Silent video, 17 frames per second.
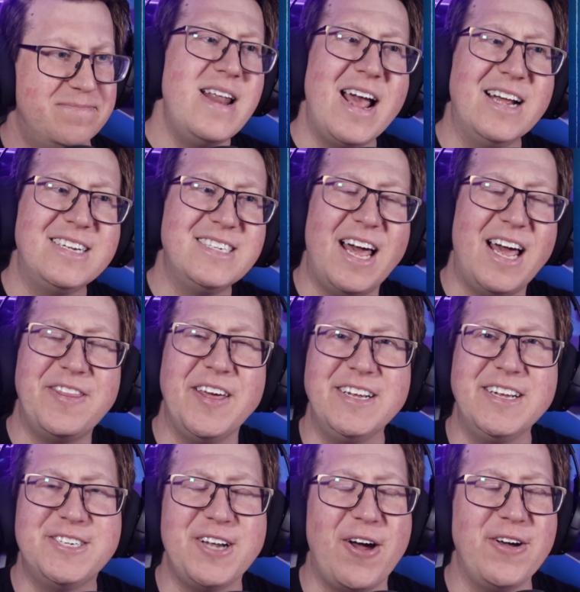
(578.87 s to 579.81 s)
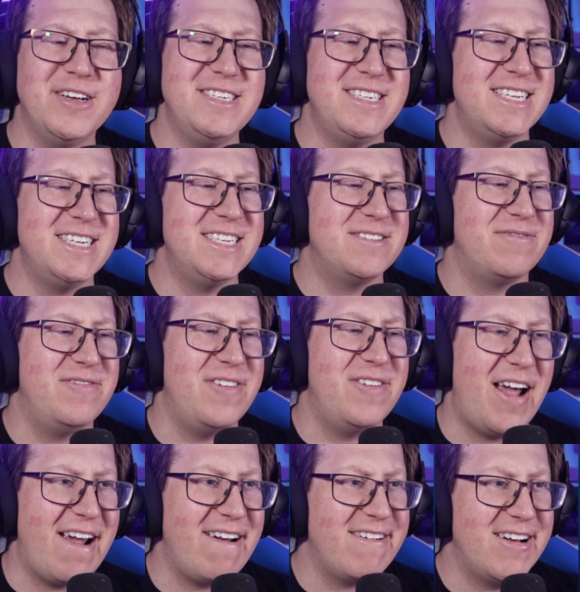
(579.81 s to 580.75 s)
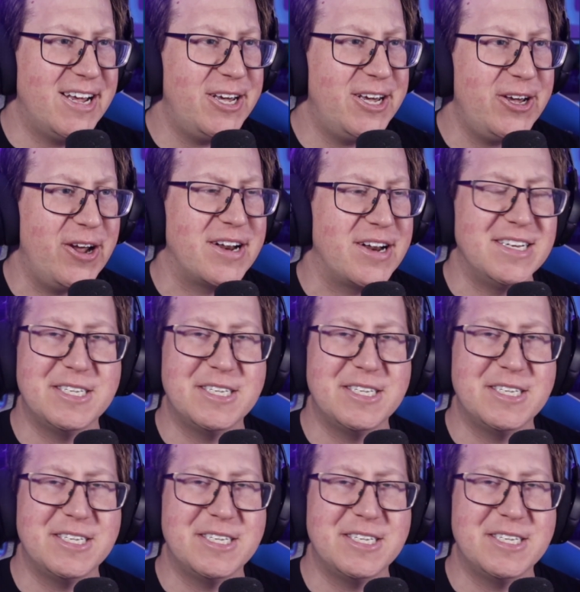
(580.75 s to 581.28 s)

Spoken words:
Next, I think Dogus is very cute.